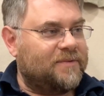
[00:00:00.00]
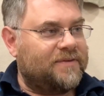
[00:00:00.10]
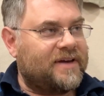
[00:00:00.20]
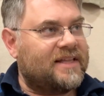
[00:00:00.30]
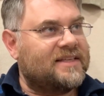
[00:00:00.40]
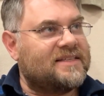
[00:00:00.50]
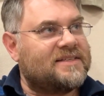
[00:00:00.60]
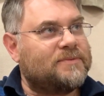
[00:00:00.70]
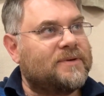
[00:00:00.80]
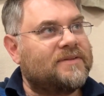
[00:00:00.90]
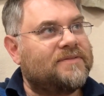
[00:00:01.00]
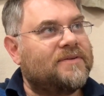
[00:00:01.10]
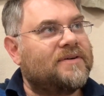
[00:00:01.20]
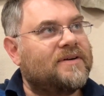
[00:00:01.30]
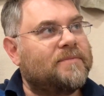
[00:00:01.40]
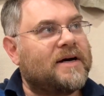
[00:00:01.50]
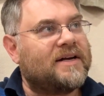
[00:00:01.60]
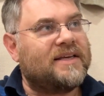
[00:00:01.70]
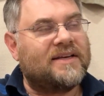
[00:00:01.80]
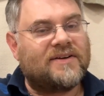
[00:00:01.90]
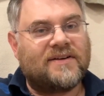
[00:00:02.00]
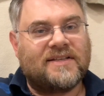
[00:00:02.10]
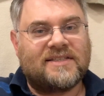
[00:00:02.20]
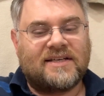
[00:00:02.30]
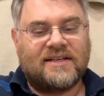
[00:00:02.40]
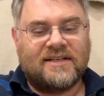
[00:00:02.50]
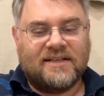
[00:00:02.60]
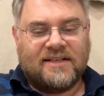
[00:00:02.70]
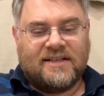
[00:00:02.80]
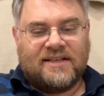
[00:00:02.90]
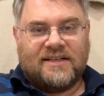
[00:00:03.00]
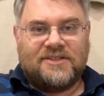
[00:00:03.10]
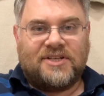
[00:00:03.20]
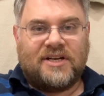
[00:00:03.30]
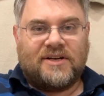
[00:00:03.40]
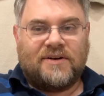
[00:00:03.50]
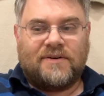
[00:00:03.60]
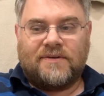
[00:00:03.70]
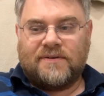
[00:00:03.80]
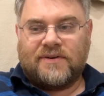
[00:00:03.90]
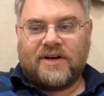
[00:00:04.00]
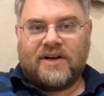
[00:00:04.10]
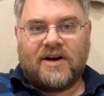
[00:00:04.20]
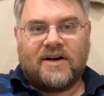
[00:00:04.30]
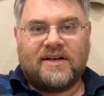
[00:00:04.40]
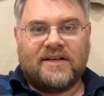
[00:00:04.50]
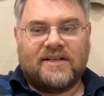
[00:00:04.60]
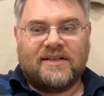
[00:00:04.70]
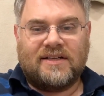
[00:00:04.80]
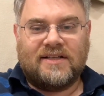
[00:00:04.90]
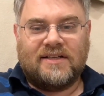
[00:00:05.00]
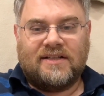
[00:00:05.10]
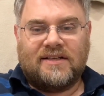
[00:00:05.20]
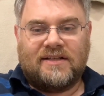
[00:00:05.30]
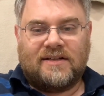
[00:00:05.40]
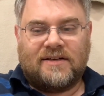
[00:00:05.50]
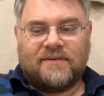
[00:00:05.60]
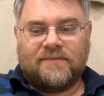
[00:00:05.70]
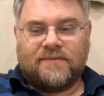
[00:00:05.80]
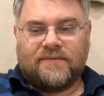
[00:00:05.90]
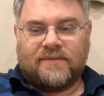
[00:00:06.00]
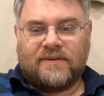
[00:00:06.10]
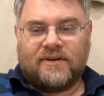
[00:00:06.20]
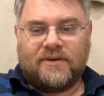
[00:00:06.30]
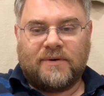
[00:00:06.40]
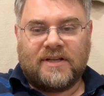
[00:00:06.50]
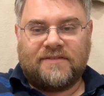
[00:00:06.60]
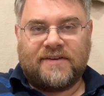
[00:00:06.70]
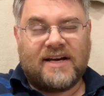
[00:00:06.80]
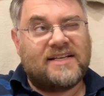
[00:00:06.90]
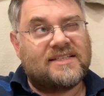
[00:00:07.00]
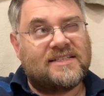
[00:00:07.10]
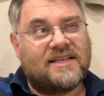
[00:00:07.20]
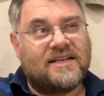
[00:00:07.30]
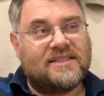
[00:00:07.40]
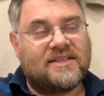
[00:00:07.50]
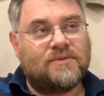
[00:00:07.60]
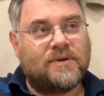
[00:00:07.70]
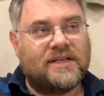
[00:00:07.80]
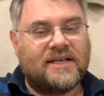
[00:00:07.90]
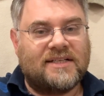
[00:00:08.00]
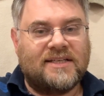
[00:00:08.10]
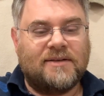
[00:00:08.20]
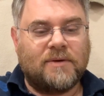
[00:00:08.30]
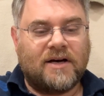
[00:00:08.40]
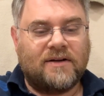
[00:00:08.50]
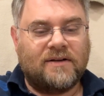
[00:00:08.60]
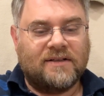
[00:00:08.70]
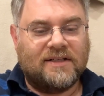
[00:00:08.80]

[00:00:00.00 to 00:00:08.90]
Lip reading: We've had this one for about a year. It's a Jayco Greyhawk 31FS. It's a 2019 model.